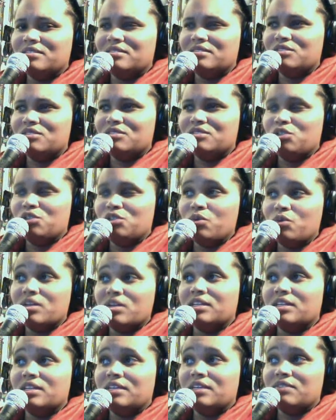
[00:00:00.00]
do you
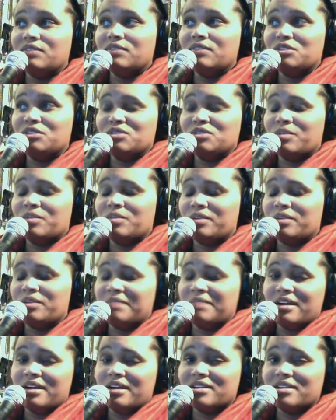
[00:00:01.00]
want to live in two separate
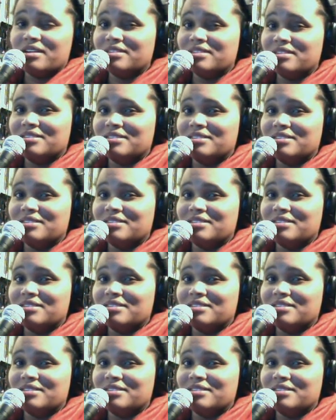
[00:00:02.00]
Americas?